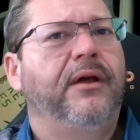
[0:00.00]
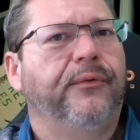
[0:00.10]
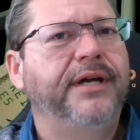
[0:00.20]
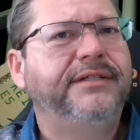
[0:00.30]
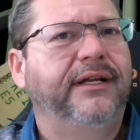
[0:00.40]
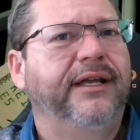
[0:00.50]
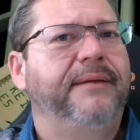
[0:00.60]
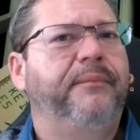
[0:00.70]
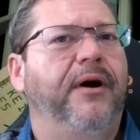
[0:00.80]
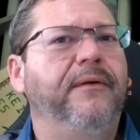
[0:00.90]
recently
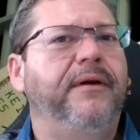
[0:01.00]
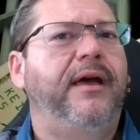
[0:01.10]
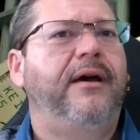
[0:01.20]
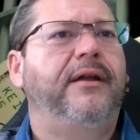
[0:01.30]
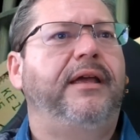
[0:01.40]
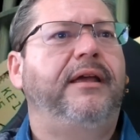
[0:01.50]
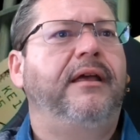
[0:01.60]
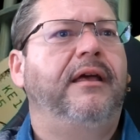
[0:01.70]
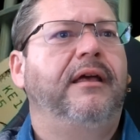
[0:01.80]
in Polk County,